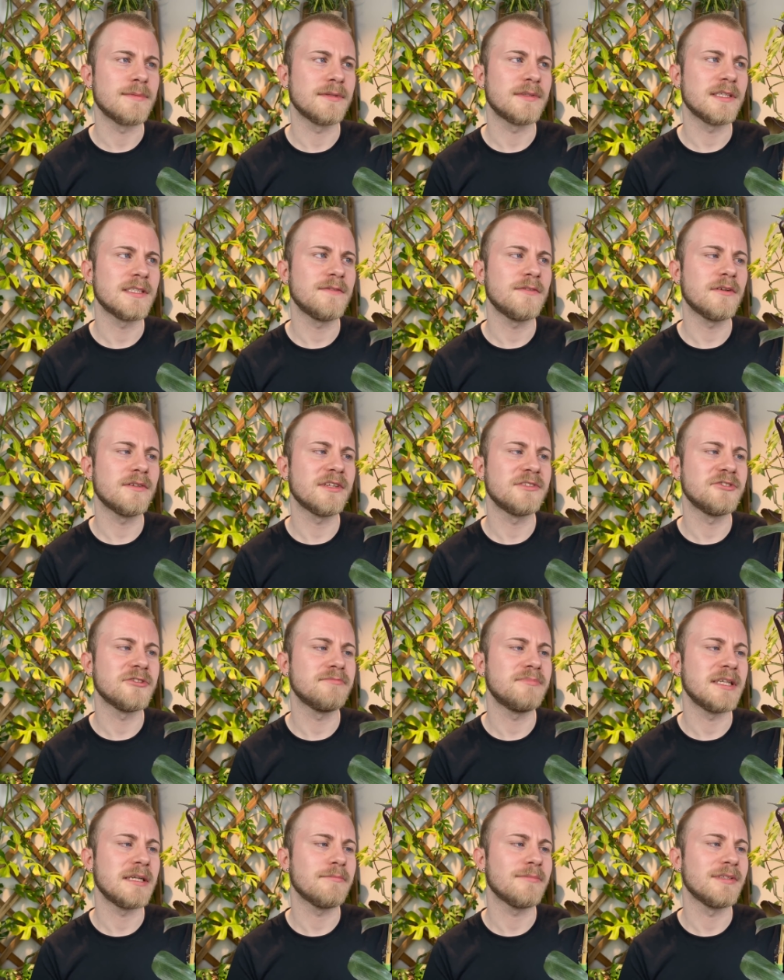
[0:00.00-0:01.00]
But this
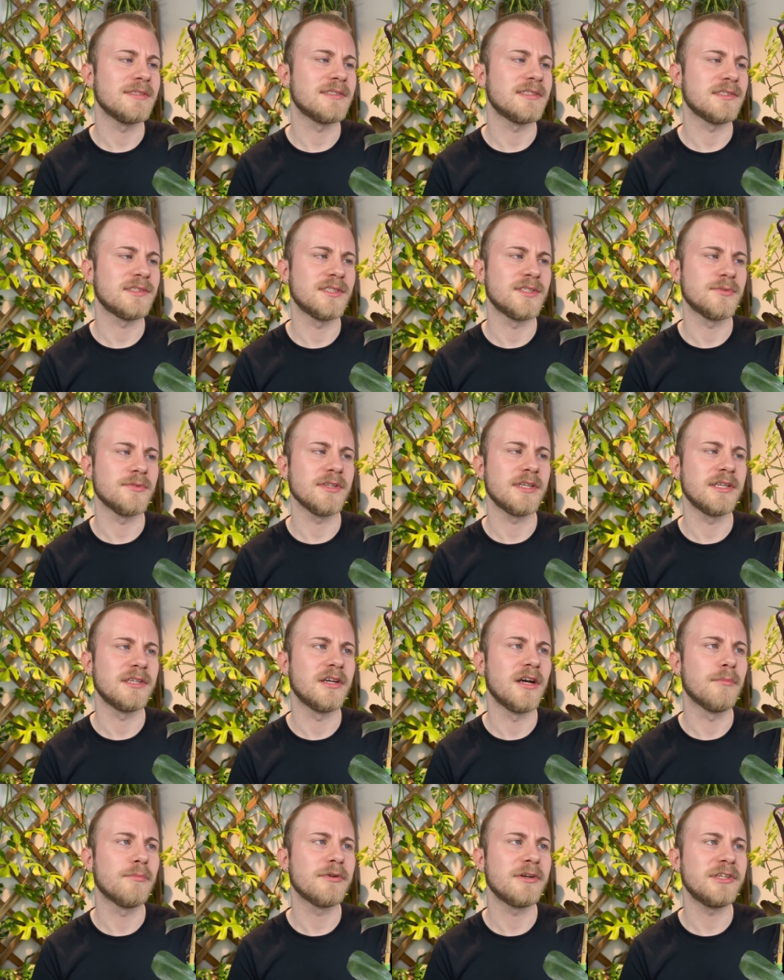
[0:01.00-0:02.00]
philodendron pink princess is really
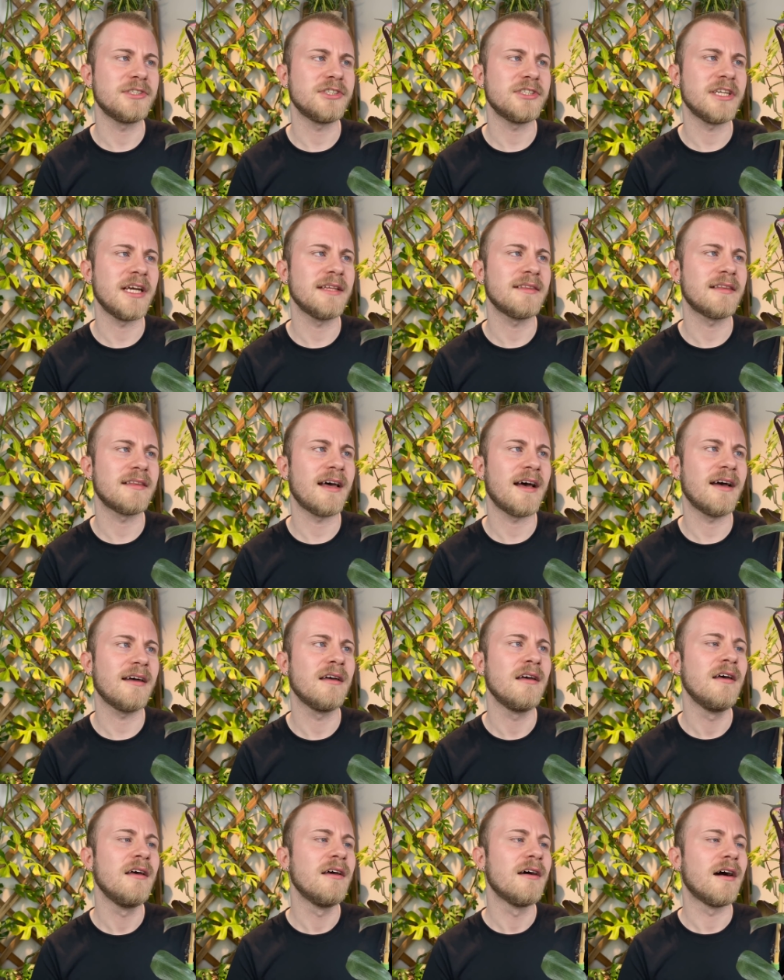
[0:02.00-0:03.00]
gonna appreciate
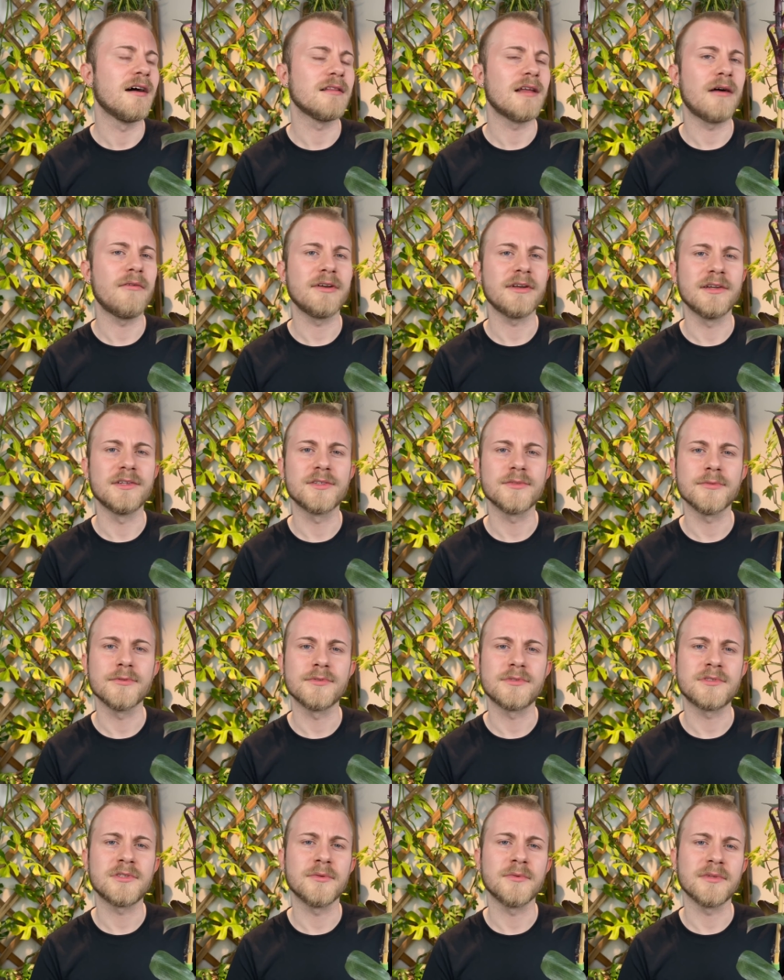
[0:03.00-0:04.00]
that, allowing its
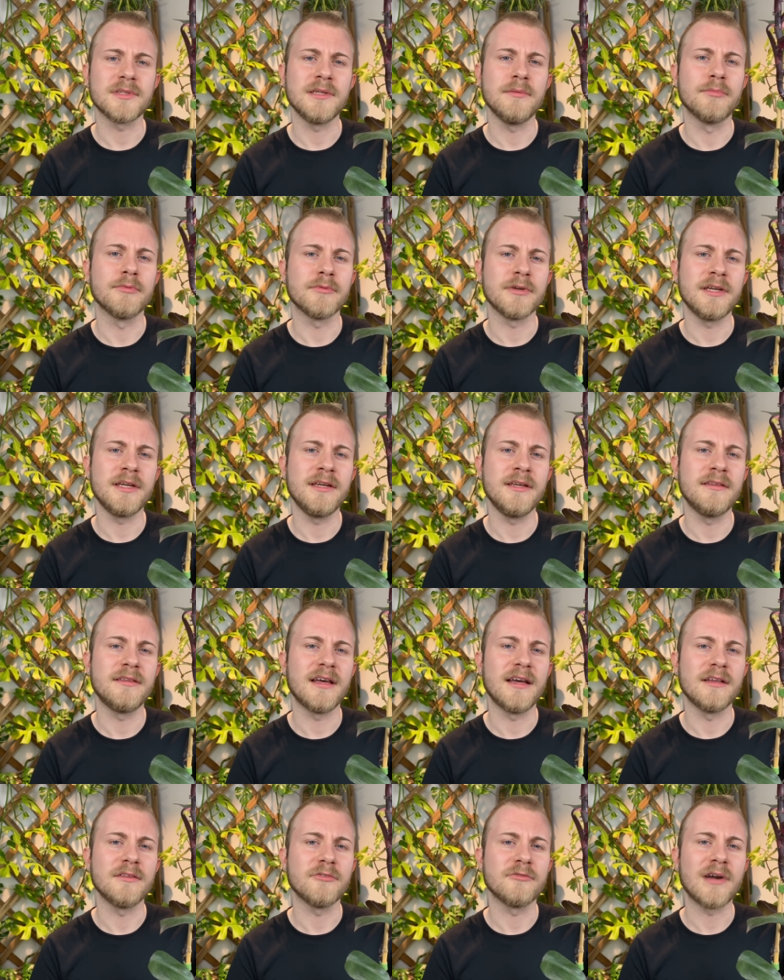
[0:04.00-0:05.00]
roots to really breathe
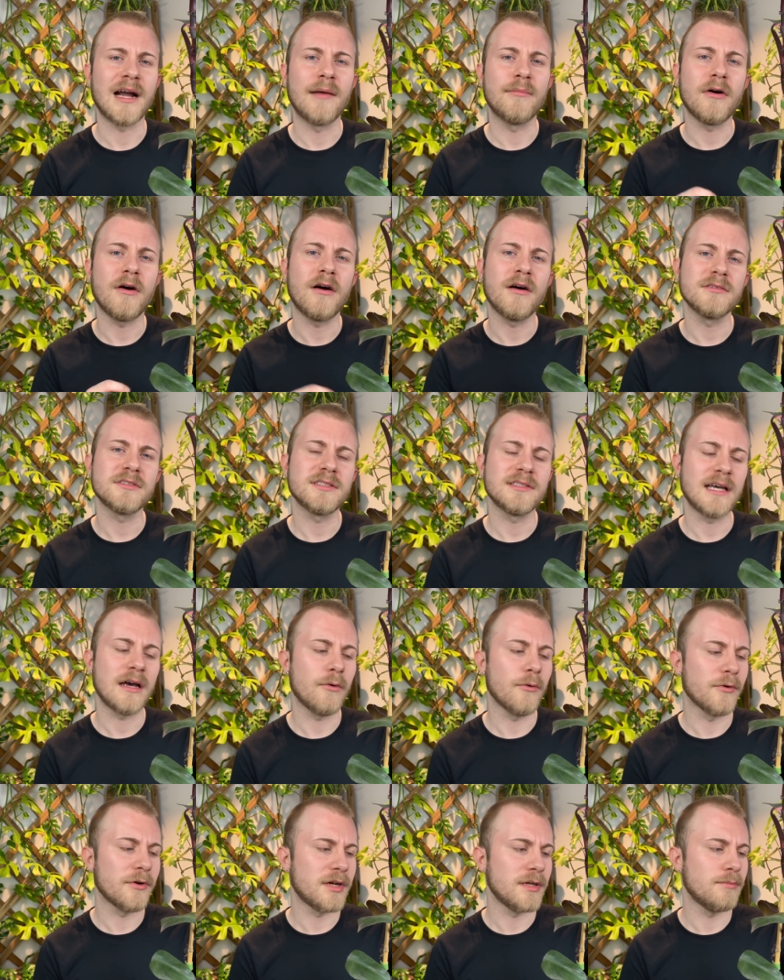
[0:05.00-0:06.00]
and grab onto
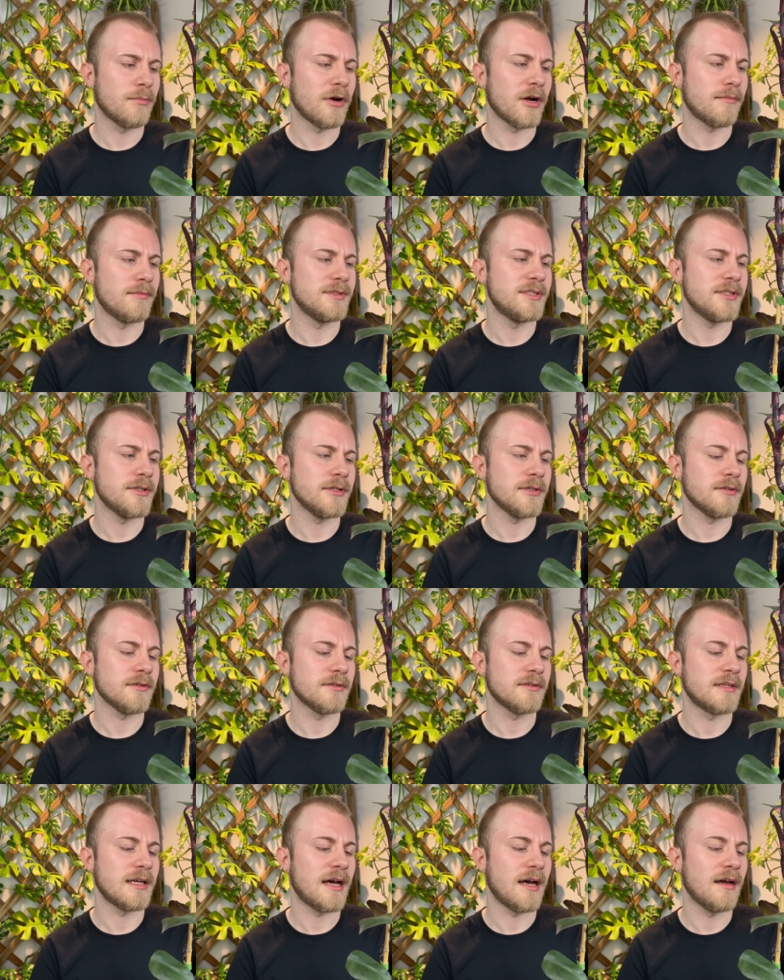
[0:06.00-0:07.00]
that orchid bark
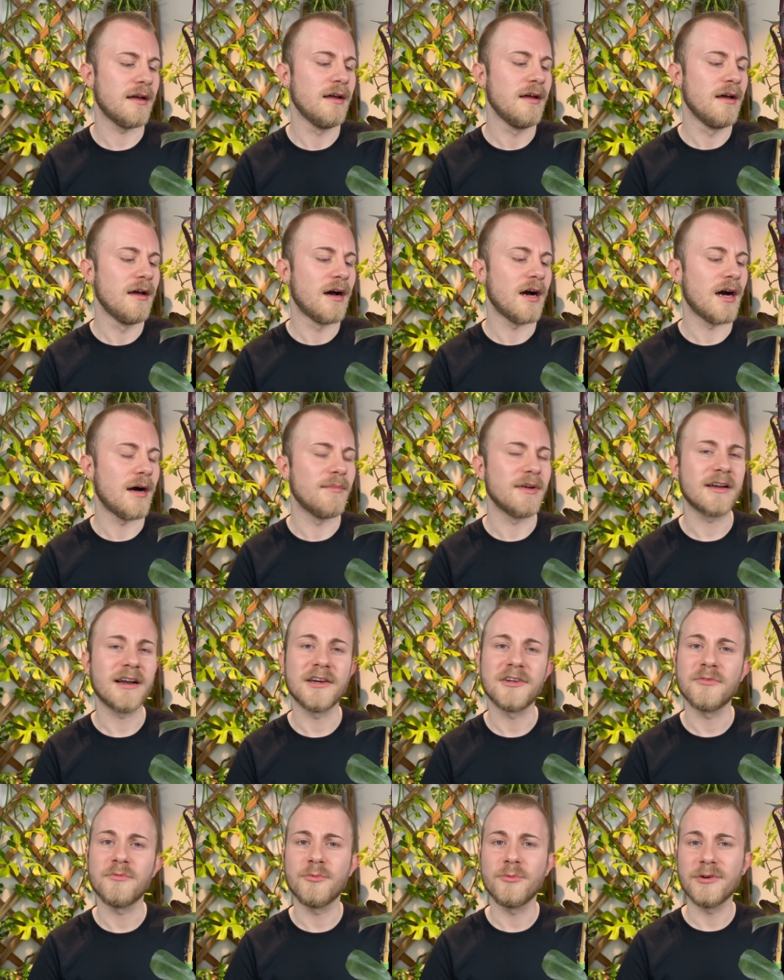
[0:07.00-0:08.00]
material that um, it
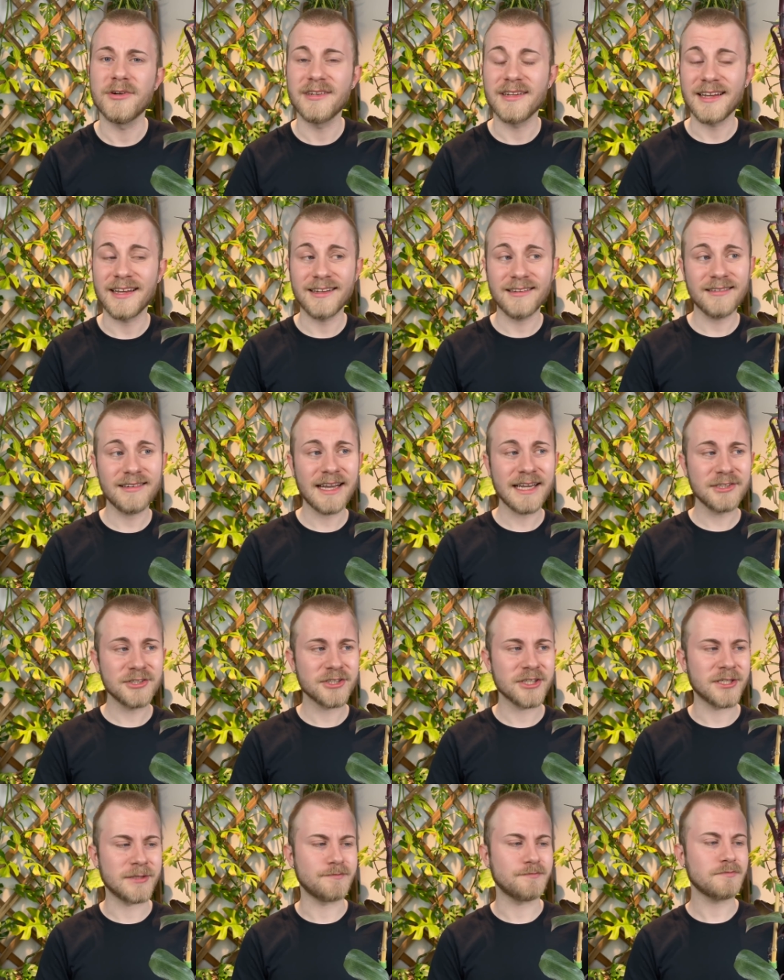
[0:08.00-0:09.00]
kind of would in
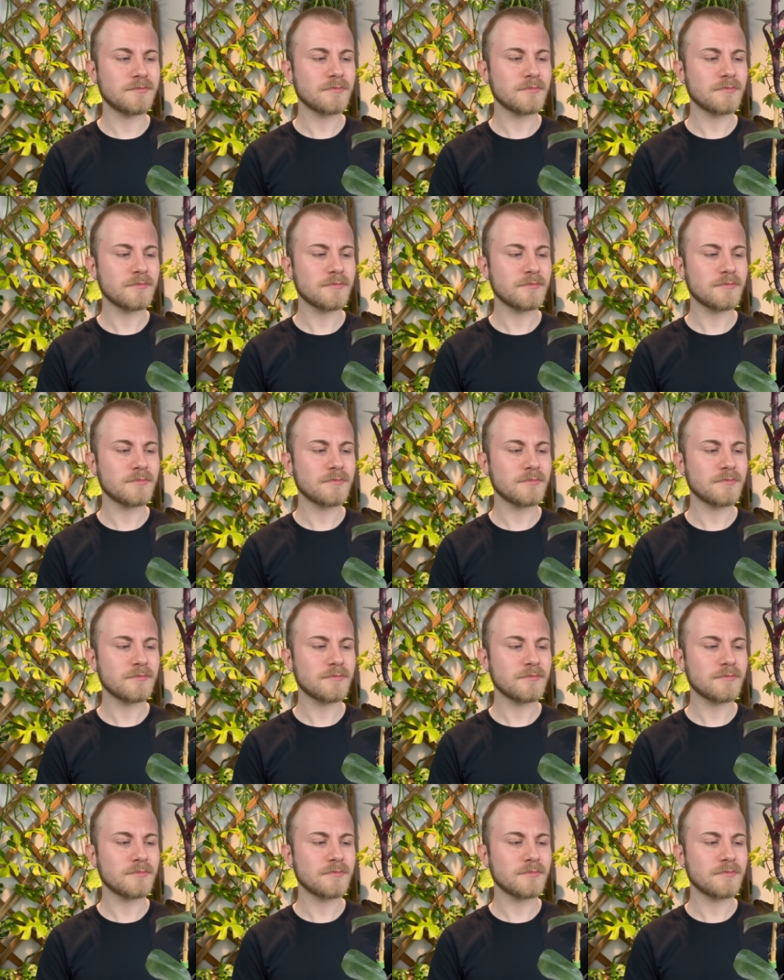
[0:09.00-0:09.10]
nature.